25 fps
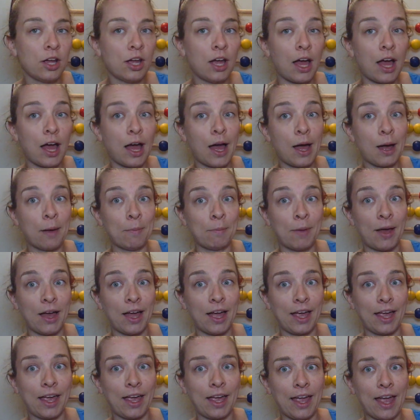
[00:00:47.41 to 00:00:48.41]

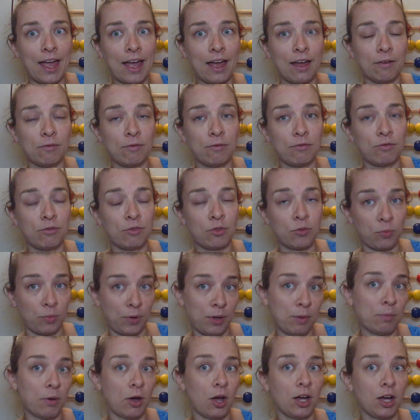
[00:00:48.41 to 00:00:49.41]
I have 3
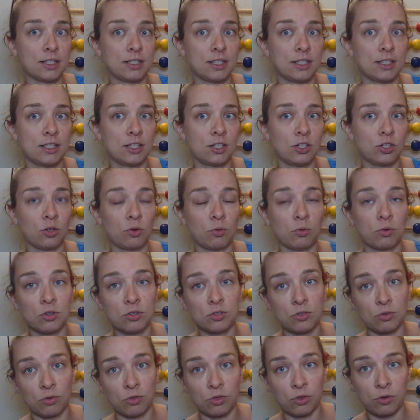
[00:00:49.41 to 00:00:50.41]
boxes in total,
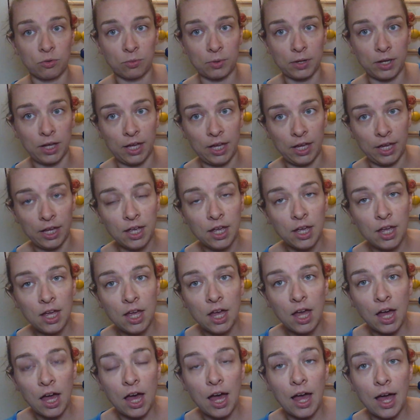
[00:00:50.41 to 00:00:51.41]
so 3
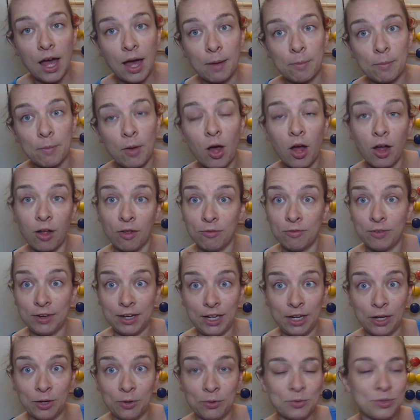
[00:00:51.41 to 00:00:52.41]
haul
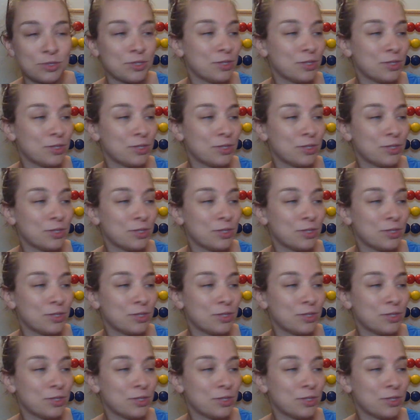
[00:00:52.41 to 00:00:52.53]
videos.